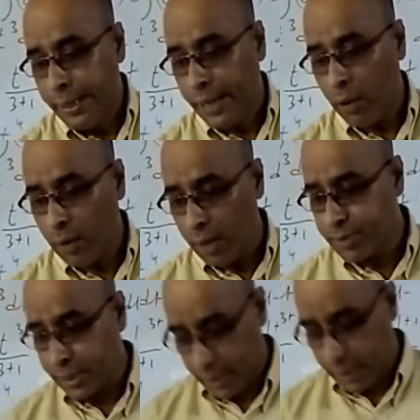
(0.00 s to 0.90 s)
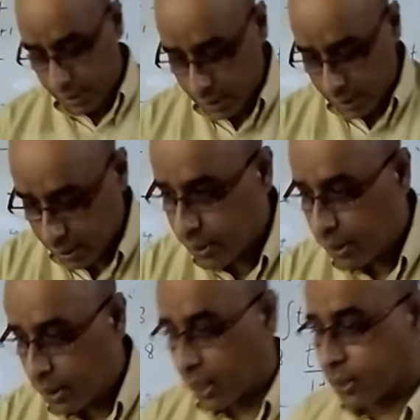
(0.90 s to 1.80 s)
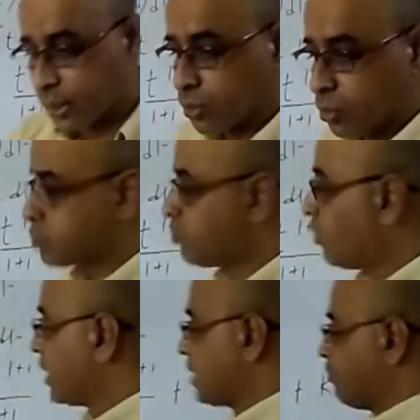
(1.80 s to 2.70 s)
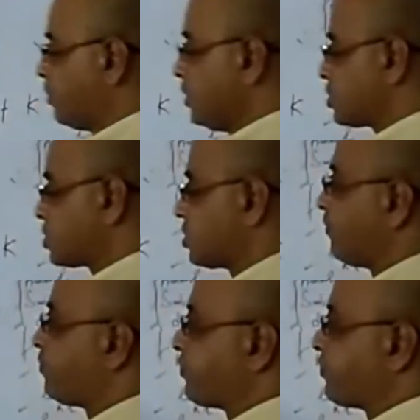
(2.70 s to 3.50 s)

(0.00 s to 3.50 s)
Now I am taking another two small examples.